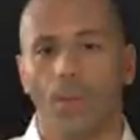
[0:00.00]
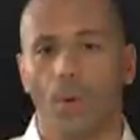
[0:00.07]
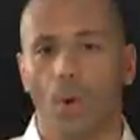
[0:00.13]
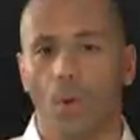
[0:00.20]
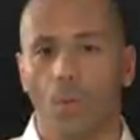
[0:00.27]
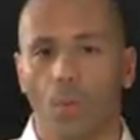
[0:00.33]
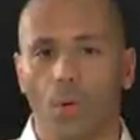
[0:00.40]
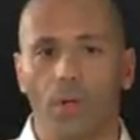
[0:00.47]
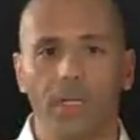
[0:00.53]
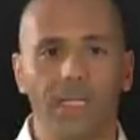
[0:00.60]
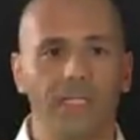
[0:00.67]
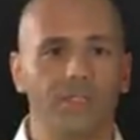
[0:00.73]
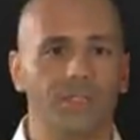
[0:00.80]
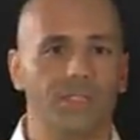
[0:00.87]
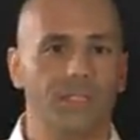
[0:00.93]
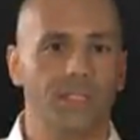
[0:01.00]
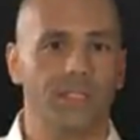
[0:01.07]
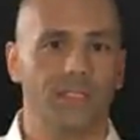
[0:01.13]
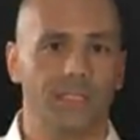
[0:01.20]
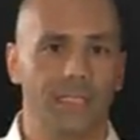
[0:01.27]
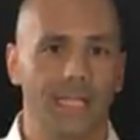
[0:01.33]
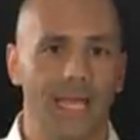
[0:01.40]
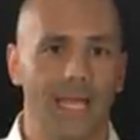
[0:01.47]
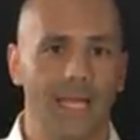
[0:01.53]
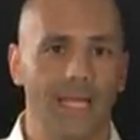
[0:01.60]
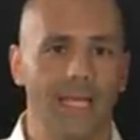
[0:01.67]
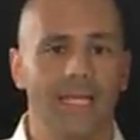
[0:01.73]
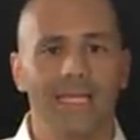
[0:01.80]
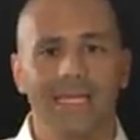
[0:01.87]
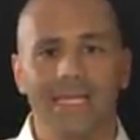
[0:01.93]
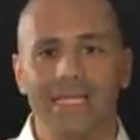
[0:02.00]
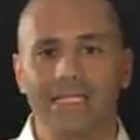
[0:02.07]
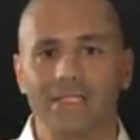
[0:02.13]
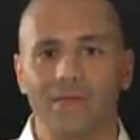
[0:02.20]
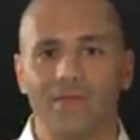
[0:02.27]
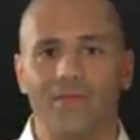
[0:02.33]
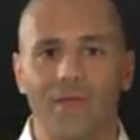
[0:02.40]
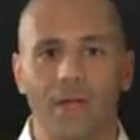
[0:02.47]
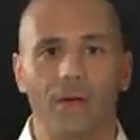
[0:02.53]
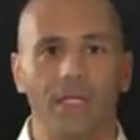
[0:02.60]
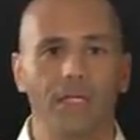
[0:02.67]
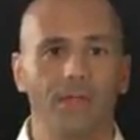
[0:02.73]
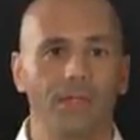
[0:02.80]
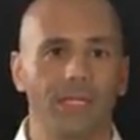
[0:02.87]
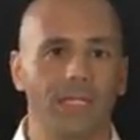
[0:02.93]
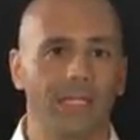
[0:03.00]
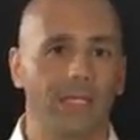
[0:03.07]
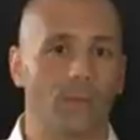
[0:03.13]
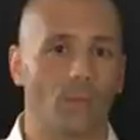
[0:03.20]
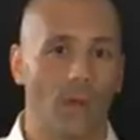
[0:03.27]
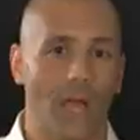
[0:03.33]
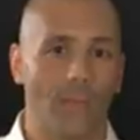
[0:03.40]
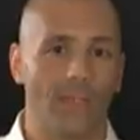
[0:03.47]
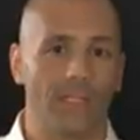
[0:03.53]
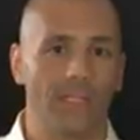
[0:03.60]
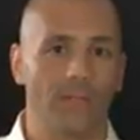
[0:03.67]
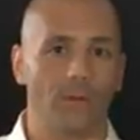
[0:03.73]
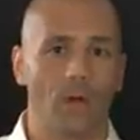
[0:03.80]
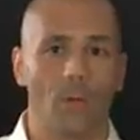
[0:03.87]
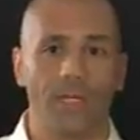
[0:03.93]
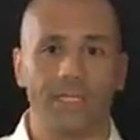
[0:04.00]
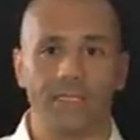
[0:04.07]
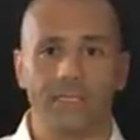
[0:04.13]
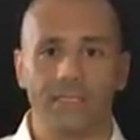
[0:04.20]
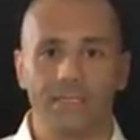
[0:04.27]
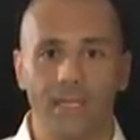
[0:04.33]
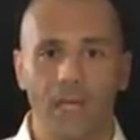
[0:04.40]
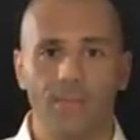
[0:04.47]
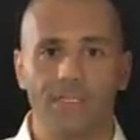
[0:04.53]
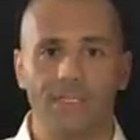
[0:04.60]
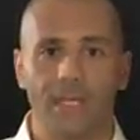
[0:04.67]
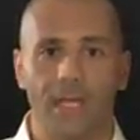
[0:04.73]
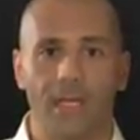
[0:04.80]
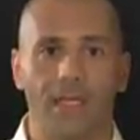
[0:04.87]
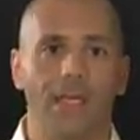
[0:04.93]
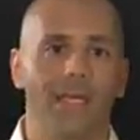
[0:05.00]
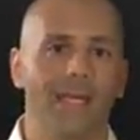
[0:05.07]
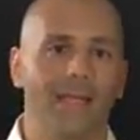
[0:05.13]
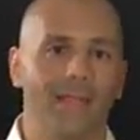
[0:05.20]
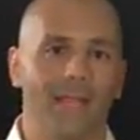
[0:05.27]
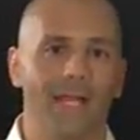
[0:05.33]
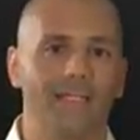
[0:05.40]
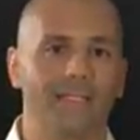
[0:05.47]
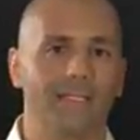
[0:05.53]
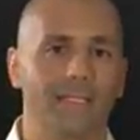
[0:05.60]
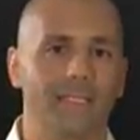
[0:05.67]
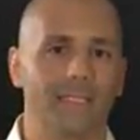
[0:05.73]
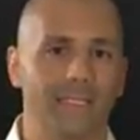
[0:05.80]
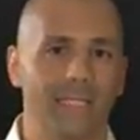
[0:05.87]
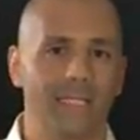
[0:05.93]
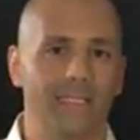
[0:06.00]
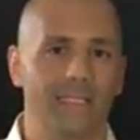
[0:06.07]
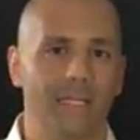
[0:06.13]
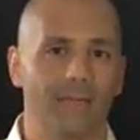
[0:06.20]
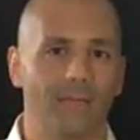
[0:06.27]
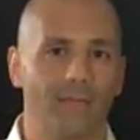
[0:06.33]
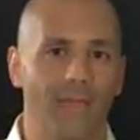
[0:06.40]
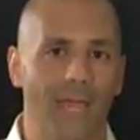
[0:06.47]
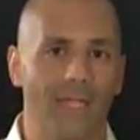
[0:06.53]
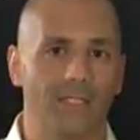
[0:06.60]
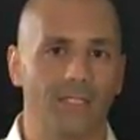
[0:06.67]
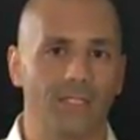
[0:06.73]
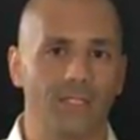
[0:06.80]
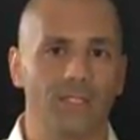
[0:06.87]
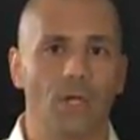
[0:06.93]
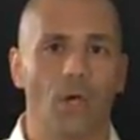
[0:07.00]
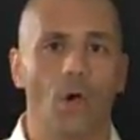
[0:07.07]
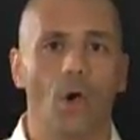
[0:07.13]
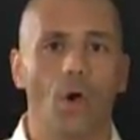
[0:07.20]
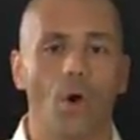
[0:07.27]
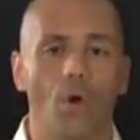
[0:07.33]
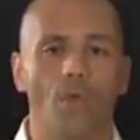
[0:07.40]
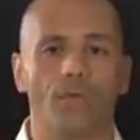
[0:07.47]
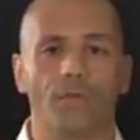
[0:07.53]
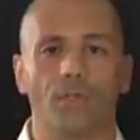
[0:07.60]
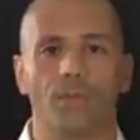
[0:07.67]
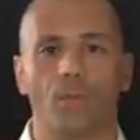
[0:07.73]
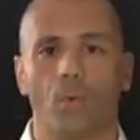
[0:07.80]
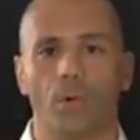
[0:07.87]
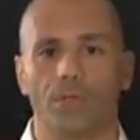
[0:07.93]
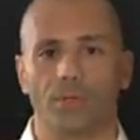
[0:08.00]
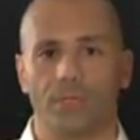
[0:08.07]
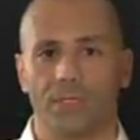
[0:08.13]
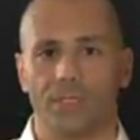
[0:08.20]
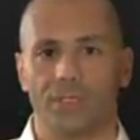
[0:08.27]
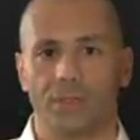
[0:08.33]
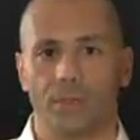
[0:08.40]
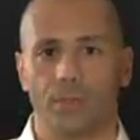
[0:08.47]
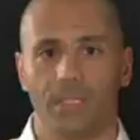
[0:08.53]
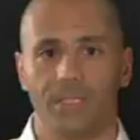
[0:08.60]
But what we're interested in today is a very unique and rapidly growing subset that has a distinct set of advantages over the more traditional